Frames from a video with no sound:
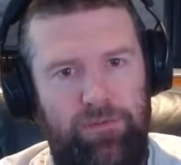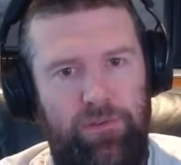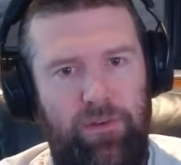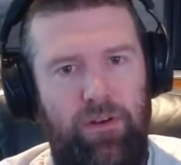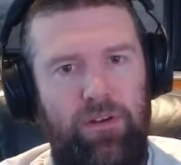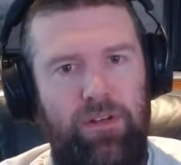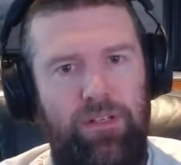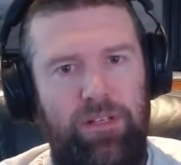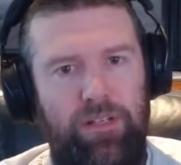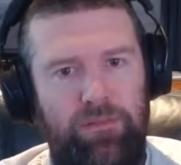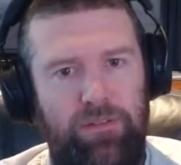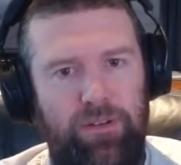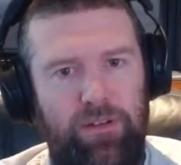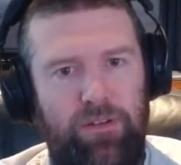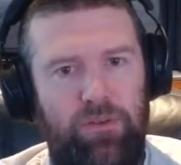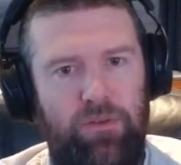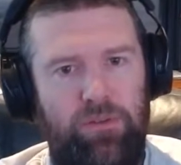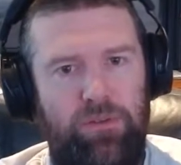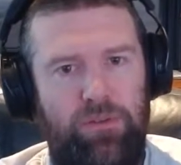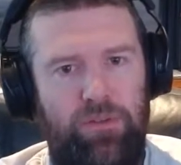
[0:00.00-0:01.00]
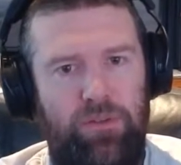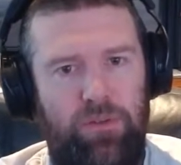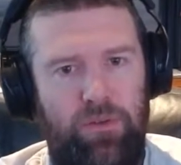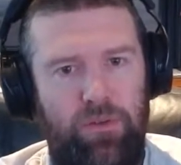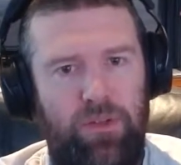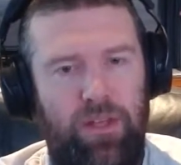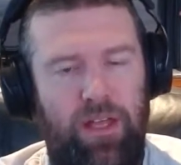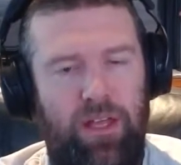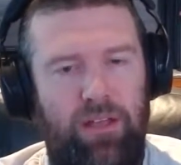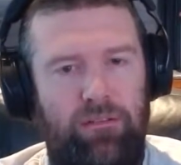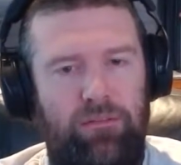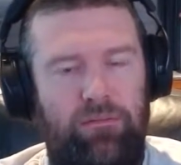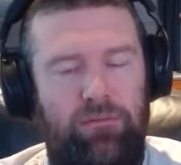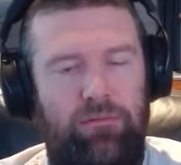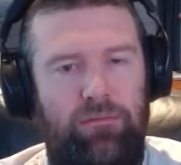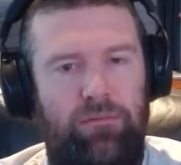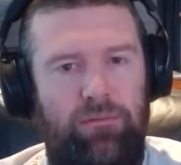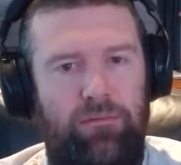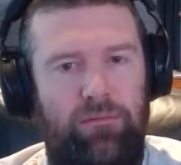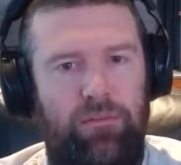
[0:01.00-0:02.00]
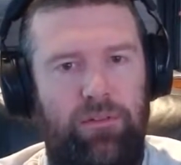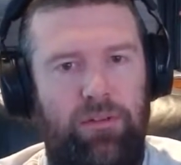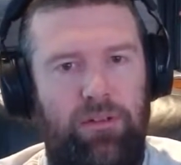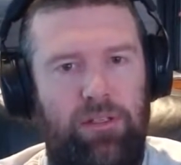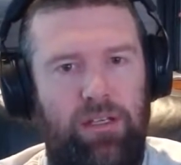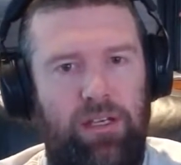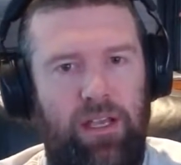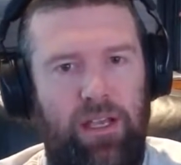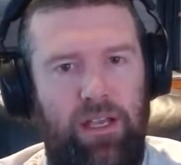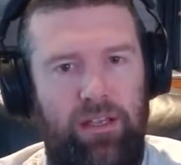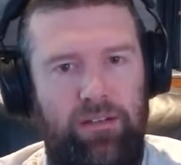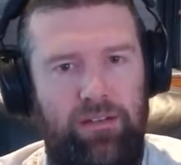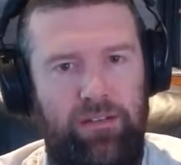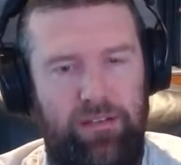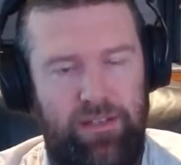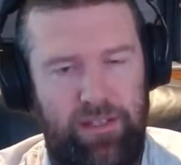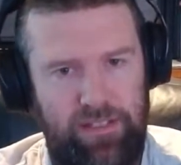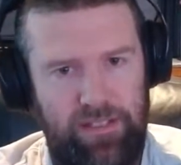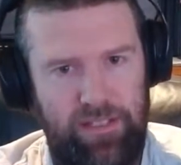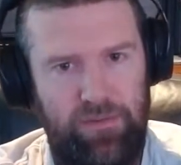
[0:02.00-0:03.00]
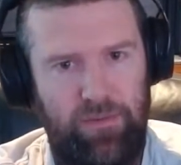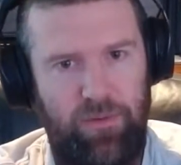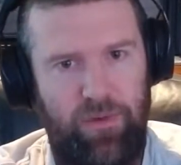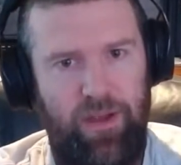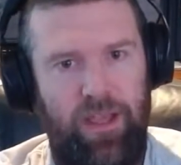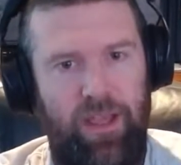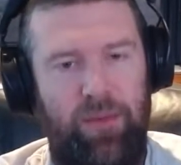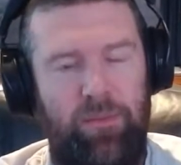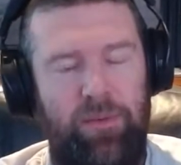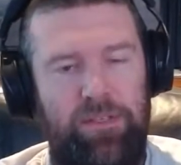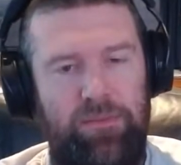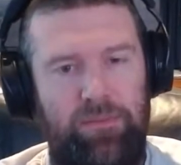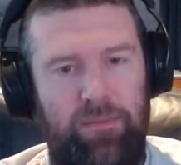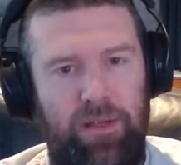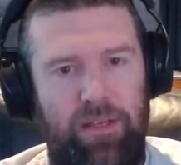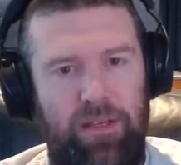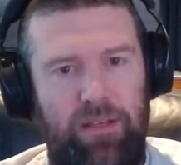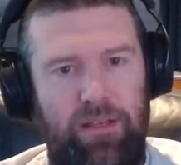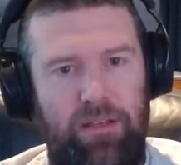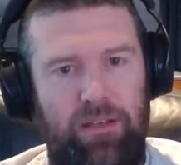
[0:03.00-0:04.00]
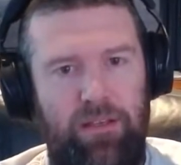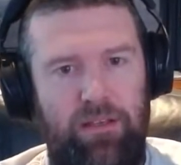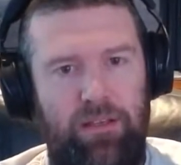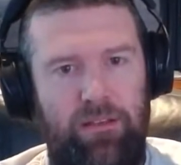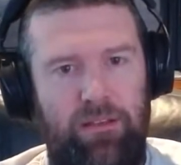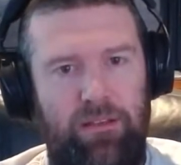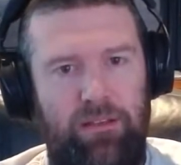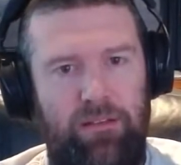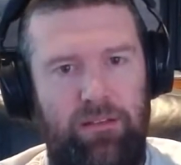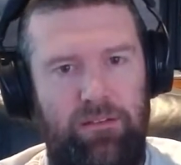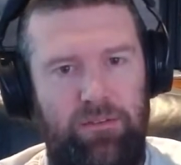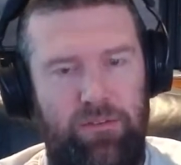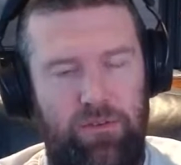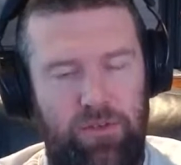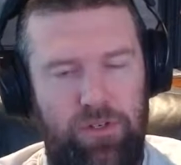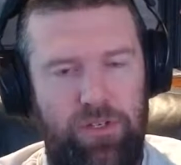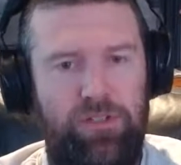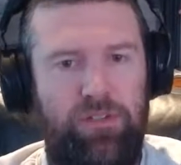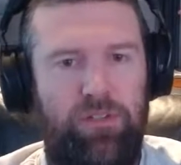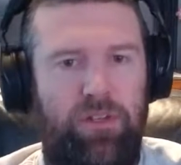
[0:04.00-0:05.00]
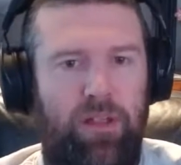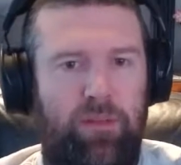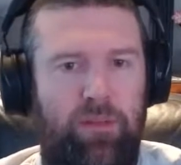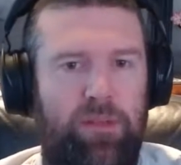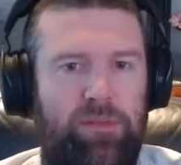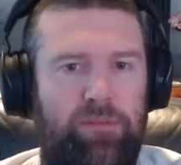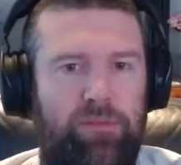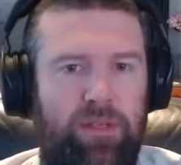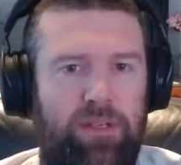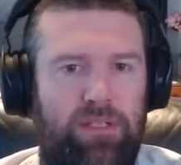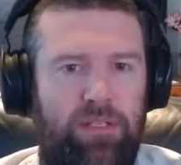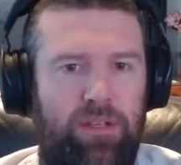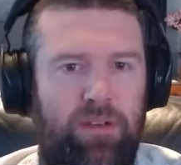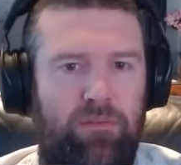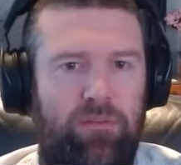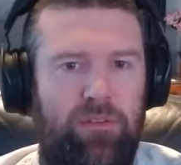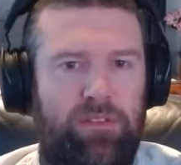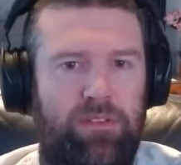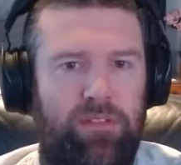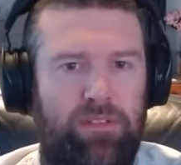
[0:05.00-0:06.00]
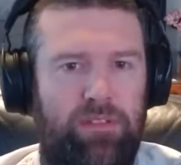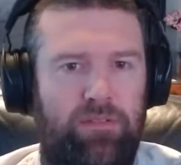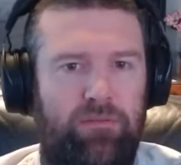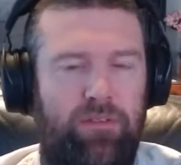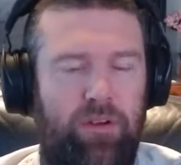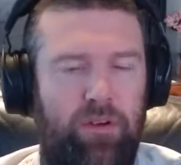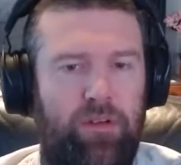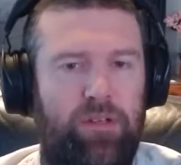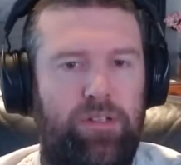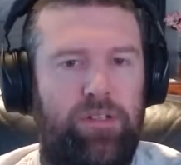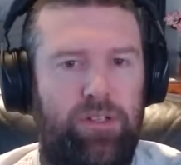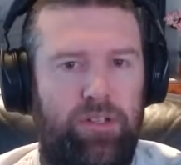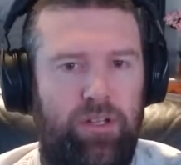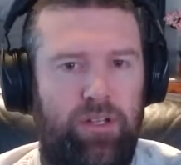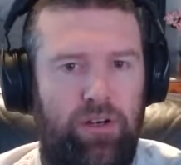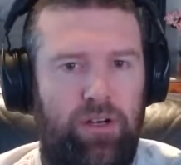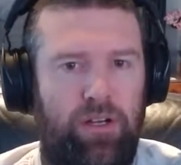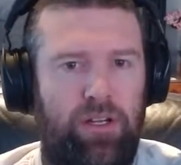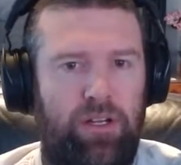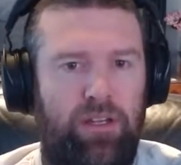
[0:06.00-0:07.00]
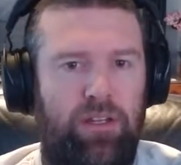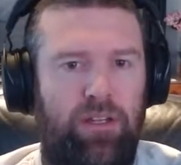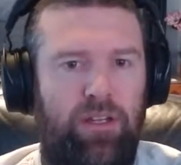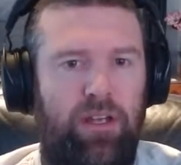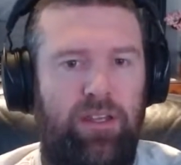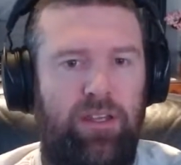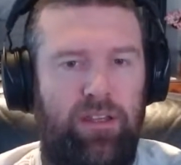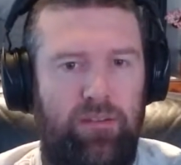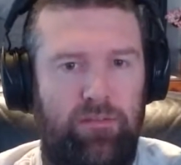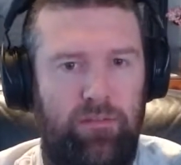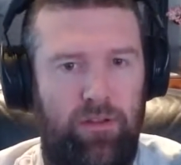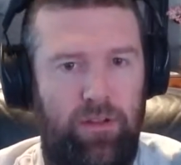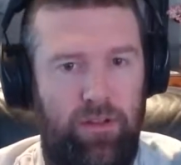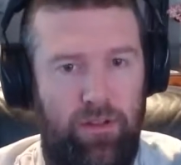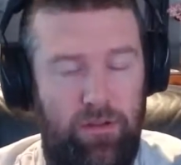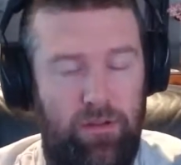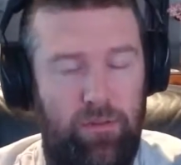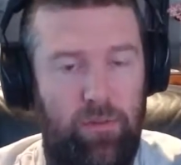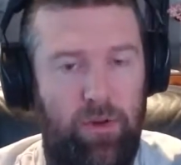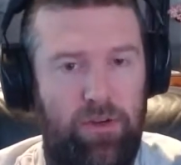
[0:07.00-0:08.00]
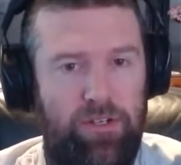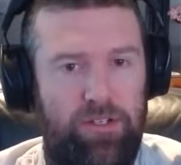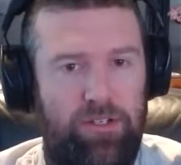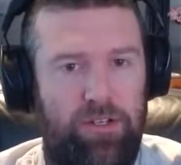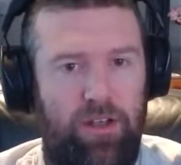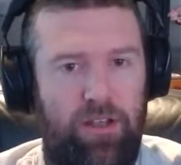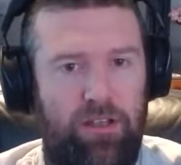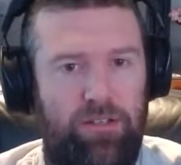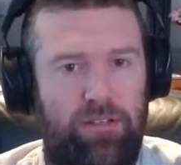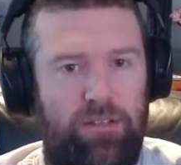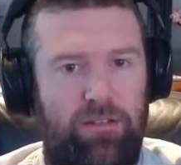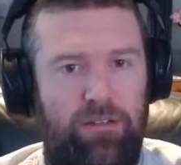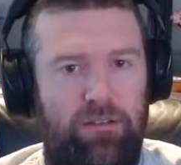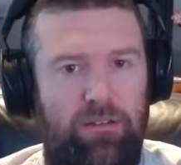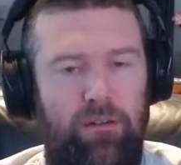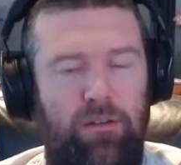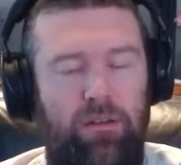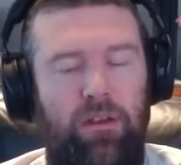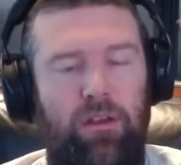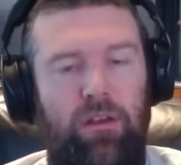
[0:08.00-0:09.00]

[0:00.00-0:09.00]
It's very difficult to do that. And this is why traditional MSP services are very generic and they're commoditized.